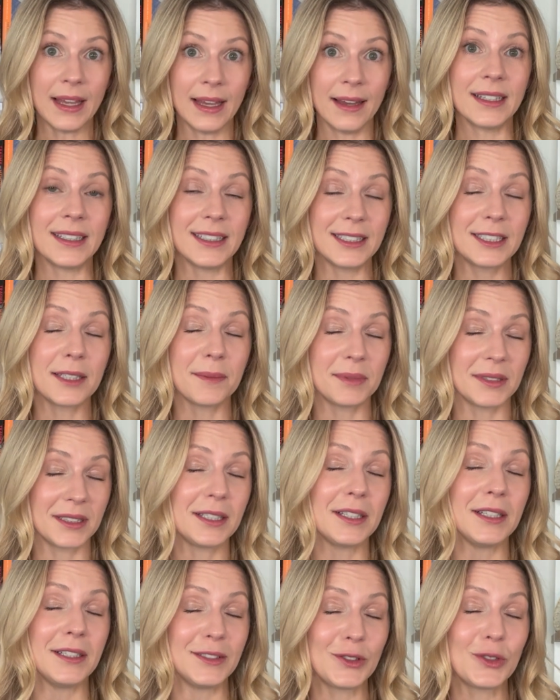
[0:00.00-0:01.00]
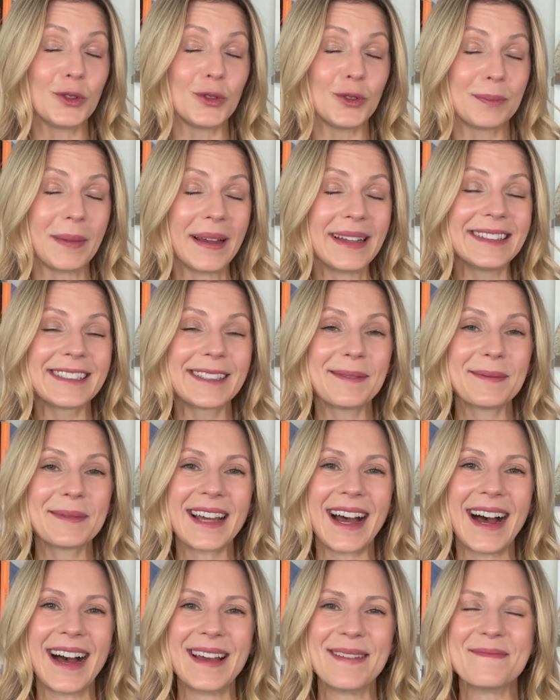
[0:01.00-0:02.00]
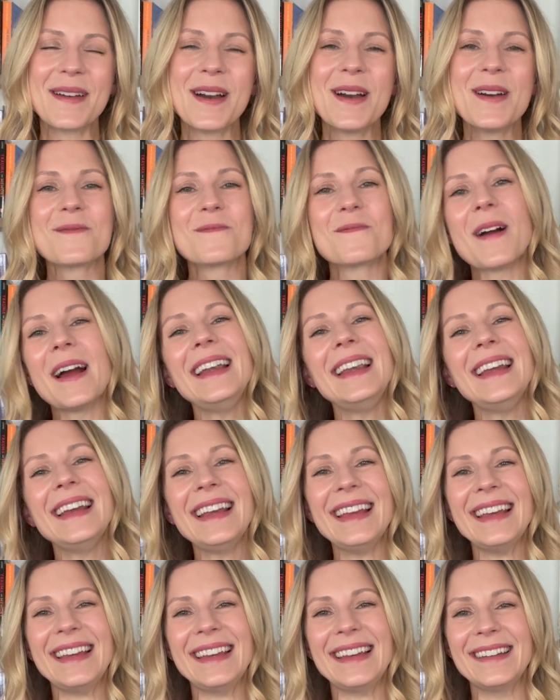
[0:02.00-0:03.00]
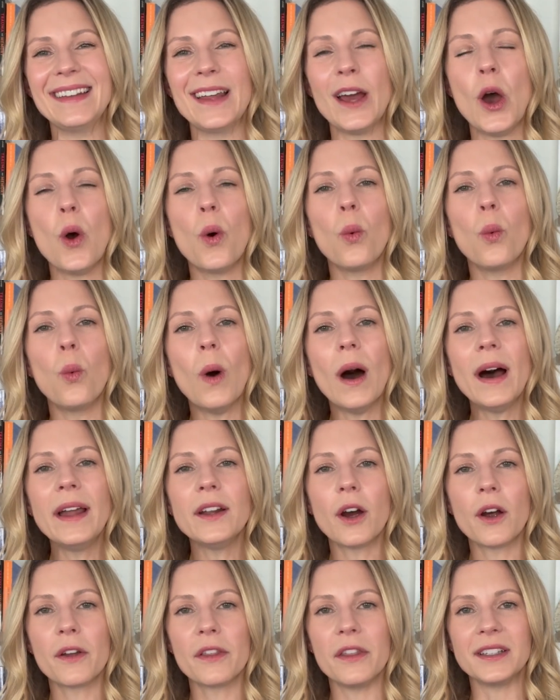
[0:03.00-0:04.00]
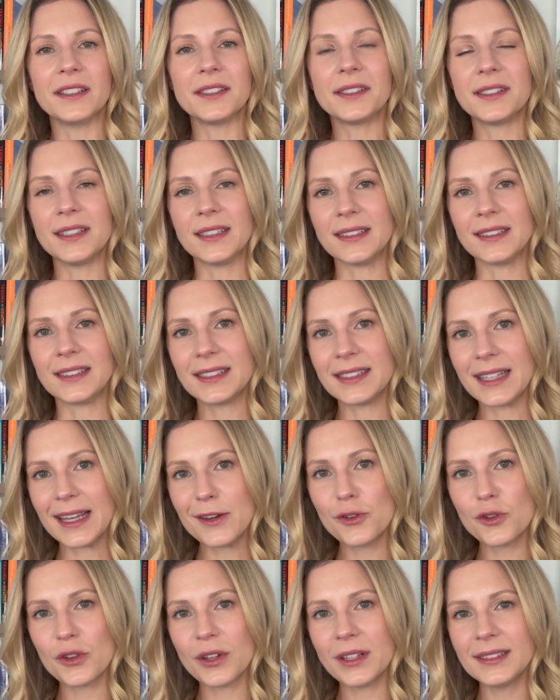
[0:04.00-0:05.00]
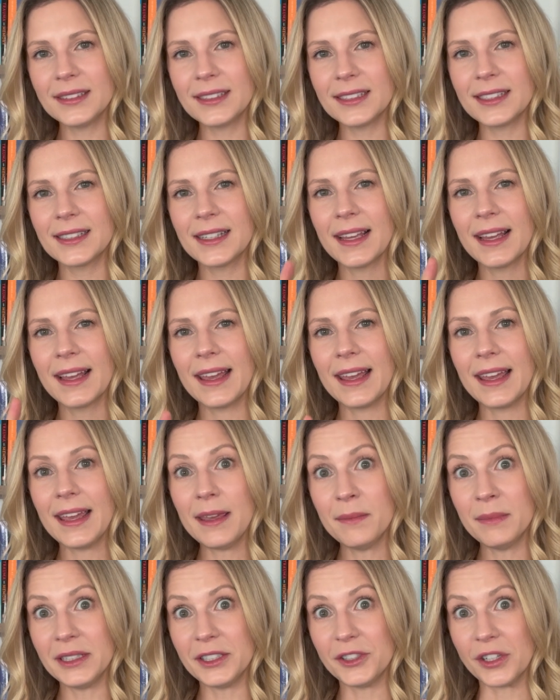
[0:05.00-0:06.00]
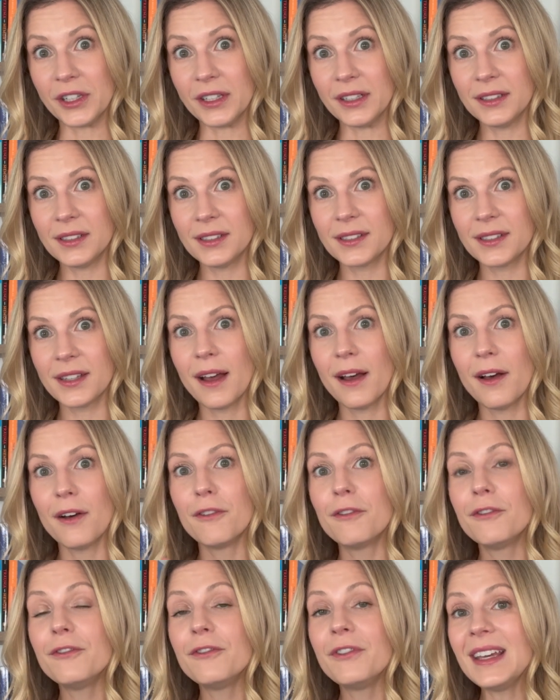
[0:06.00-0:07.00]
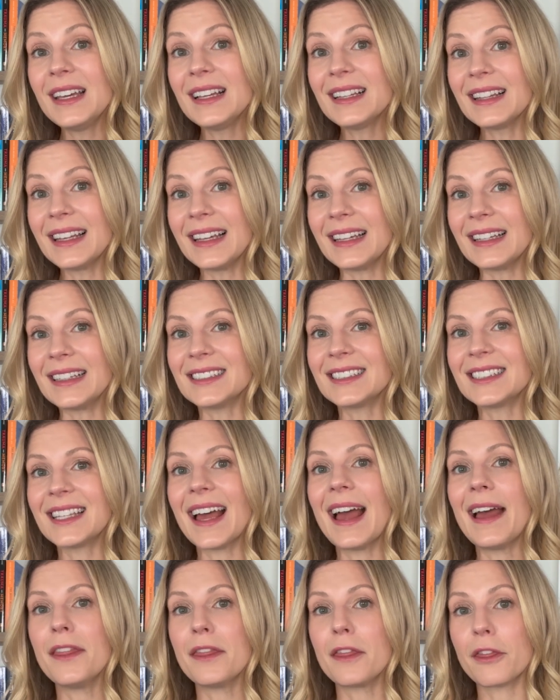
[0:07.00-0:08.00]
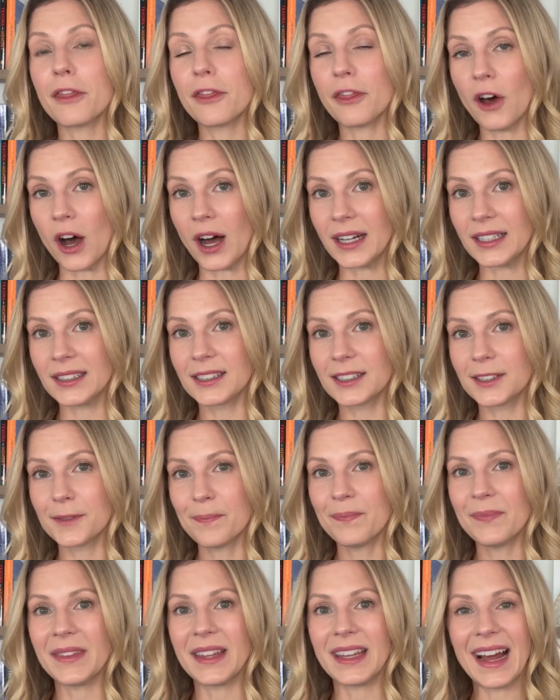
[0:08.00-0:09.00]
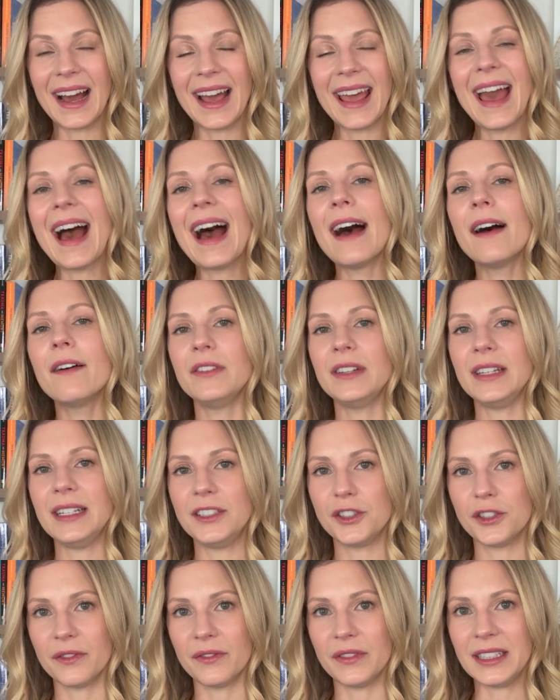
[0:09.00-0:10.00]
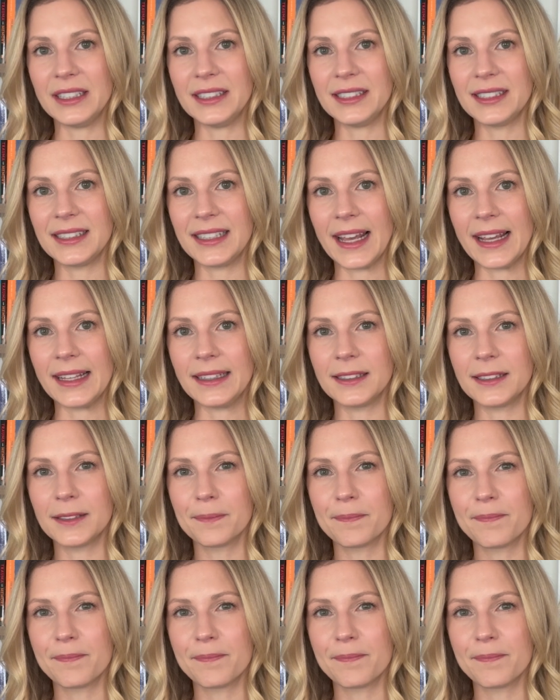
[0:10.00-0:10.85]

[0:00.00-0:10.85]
is to spend some time writing in what are the sensations, images, feelings, and thoughts that I have in each of these states.